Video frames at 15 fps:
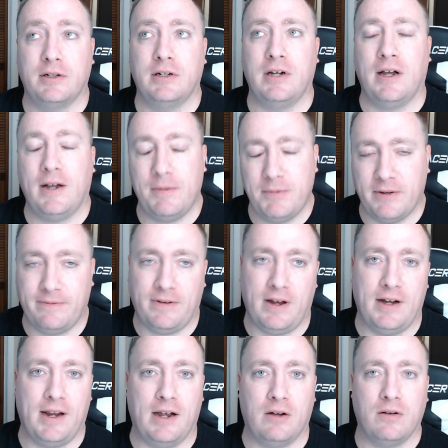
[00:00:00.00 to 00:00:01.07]
Come to
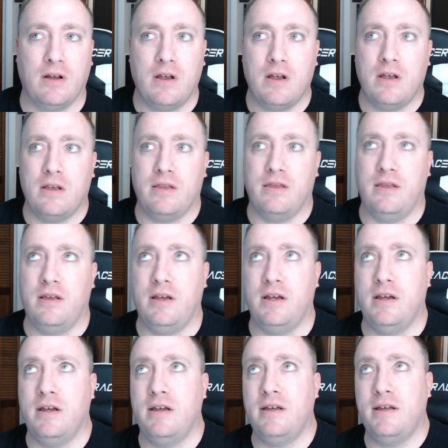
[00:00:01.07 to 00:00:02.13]
find out,
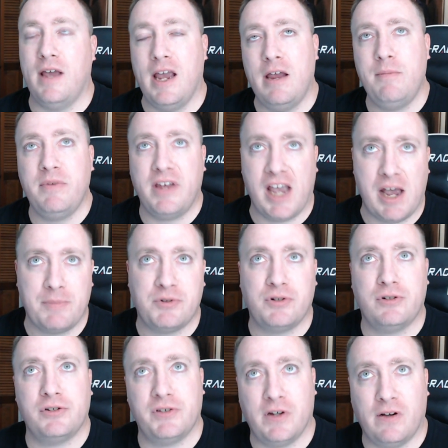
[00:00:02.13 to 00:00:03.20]
the game
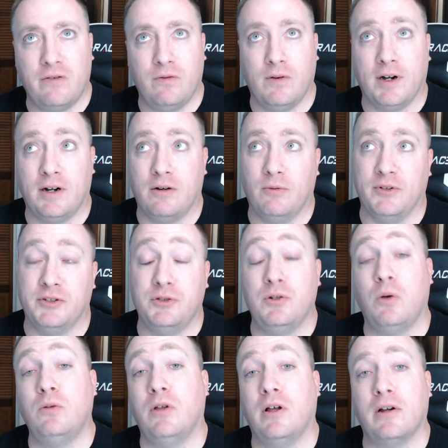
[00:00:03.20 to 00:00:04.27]
capture software was
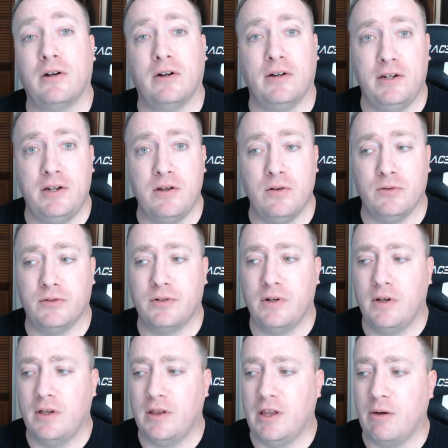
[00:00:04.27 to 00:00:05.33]
no longer in use.
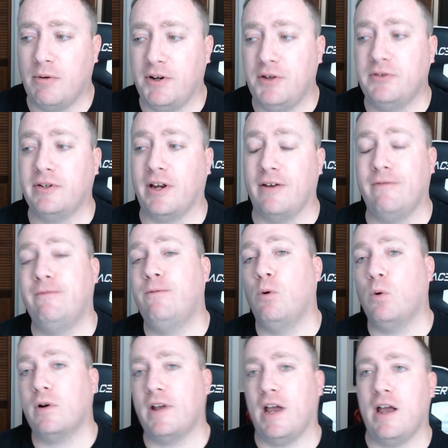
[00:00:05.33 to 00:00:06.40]
They were using a
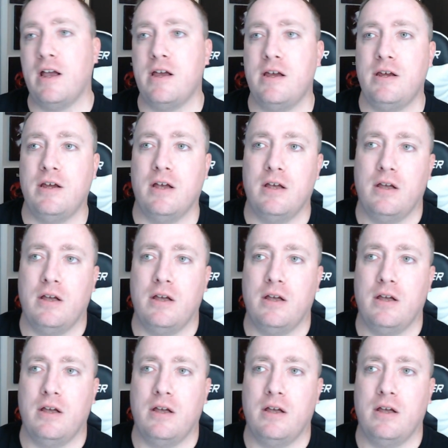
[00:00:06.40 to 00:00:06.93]
4K